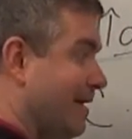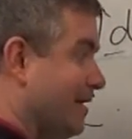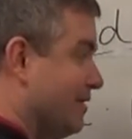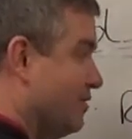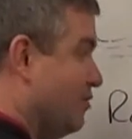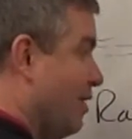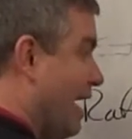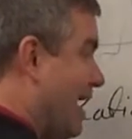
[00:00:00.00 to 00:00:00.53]

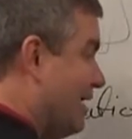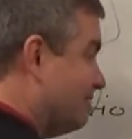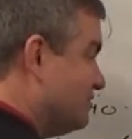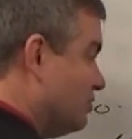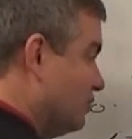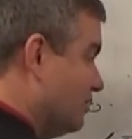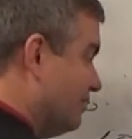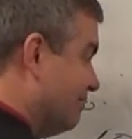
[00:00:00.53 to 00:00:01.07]
You have
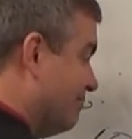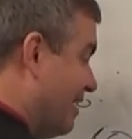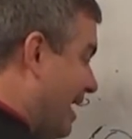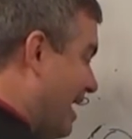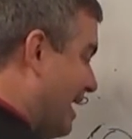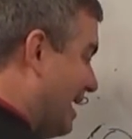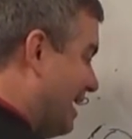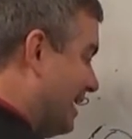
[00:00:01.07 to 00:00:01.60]
to
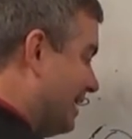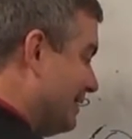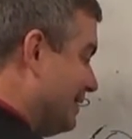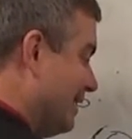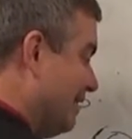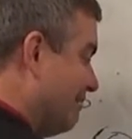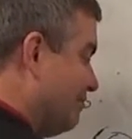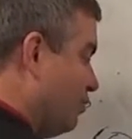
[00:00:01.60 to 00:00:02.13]
divide
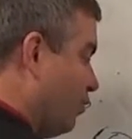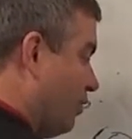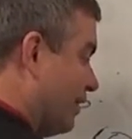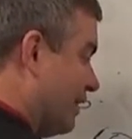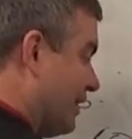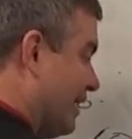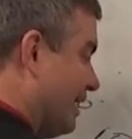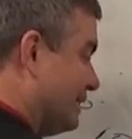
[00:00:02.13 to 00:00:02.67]
if you want
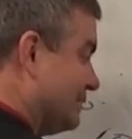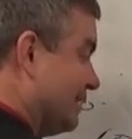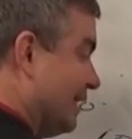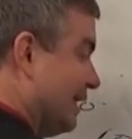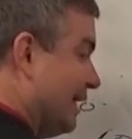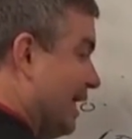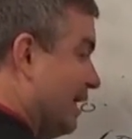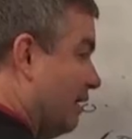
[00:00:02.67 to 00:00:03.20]
to cancel
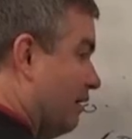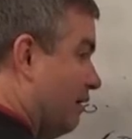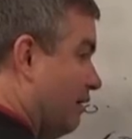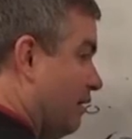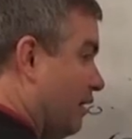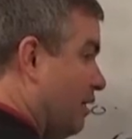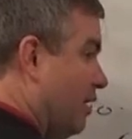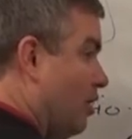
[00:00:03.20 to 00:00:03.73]
it out.
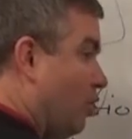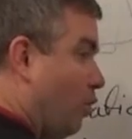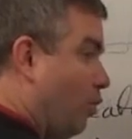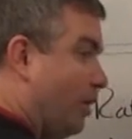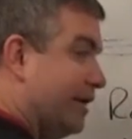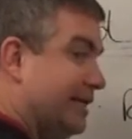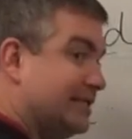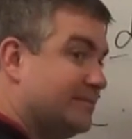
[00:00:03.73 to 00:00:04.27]

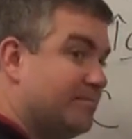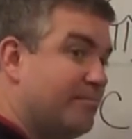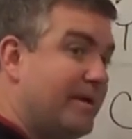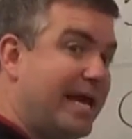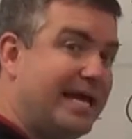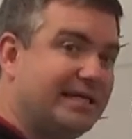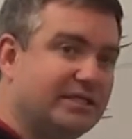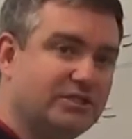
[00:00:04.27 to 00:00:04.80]
What is
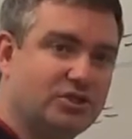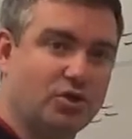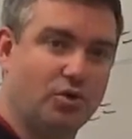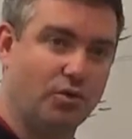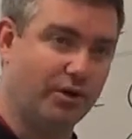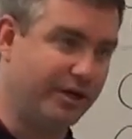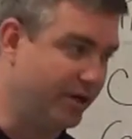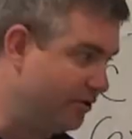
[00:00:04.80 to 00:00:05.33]

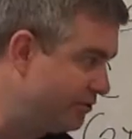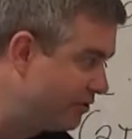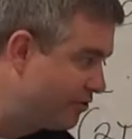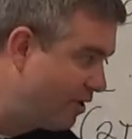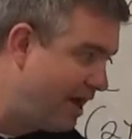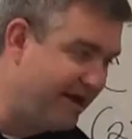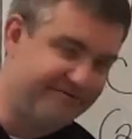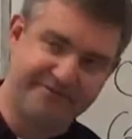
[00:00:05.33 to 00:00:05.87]
mandatory on the
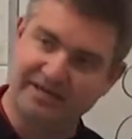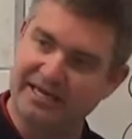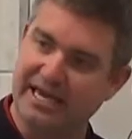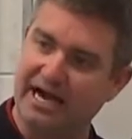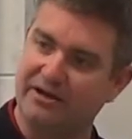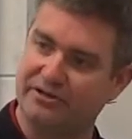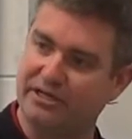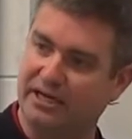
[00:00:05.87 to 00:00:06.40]
graphing
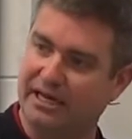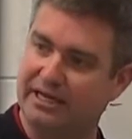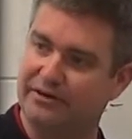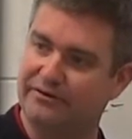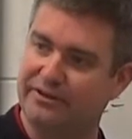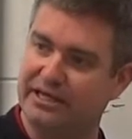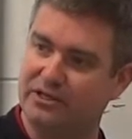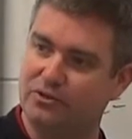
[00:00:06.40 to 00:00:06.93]
calculator
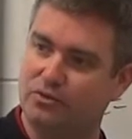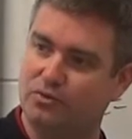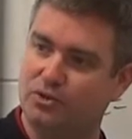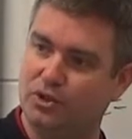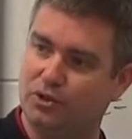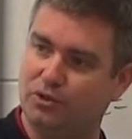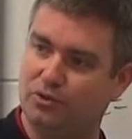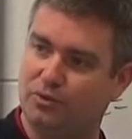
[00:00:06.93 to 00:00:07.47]
that you
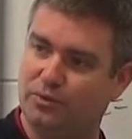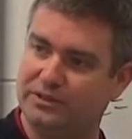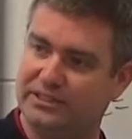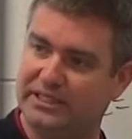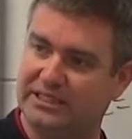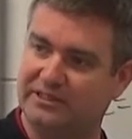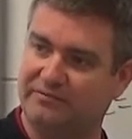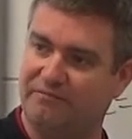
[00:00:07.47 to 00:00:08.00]
do with
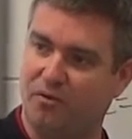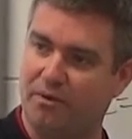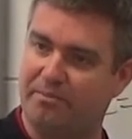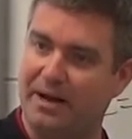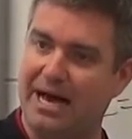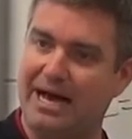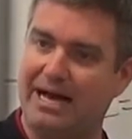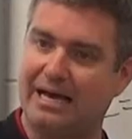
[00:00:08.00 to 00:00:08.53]
64
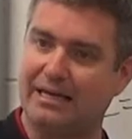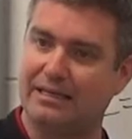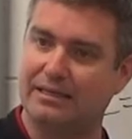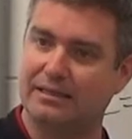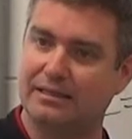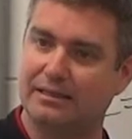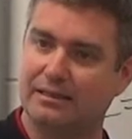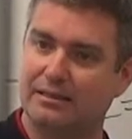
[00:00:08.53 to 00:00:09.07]
pi?
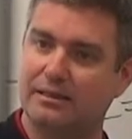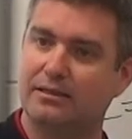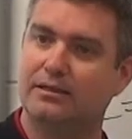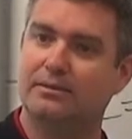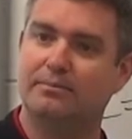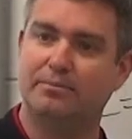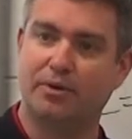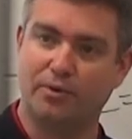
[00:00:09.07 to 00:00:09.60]

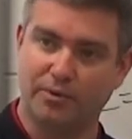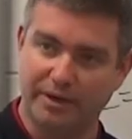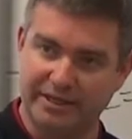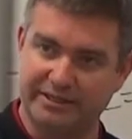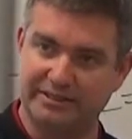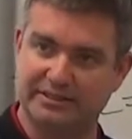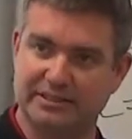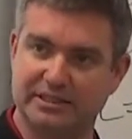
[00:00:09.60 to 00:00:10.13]

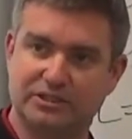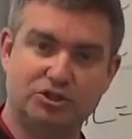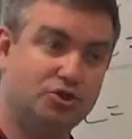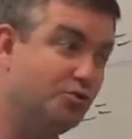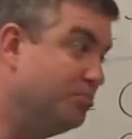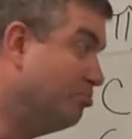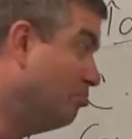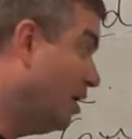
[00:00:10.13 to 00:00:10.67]
Parentheses. You
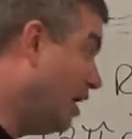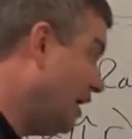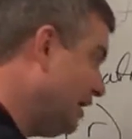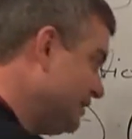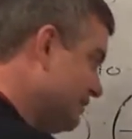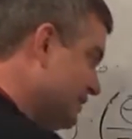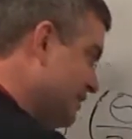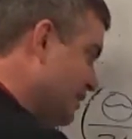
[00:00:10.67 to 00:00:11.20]

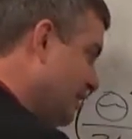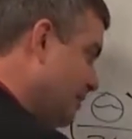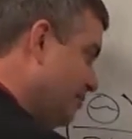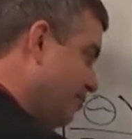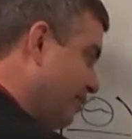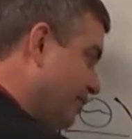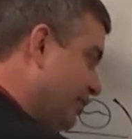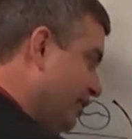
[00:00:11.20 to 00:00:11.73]
must
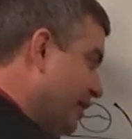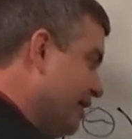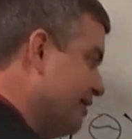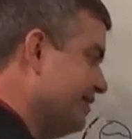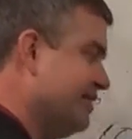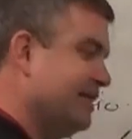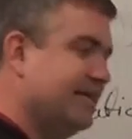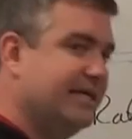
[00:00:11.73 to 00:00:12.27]

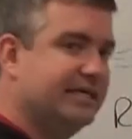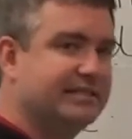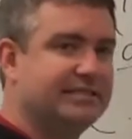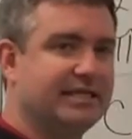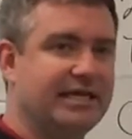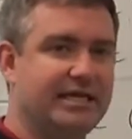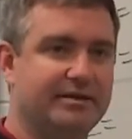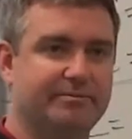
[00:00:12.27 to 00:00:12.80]
put this
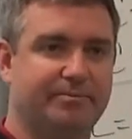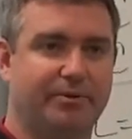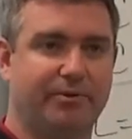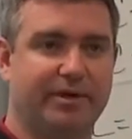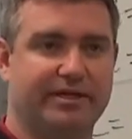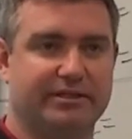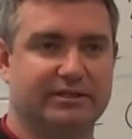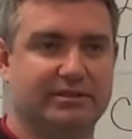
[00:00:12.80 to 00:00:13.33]
in
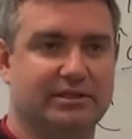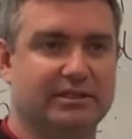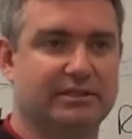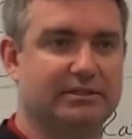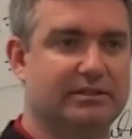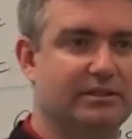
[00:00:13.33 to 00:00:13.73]
parentheses.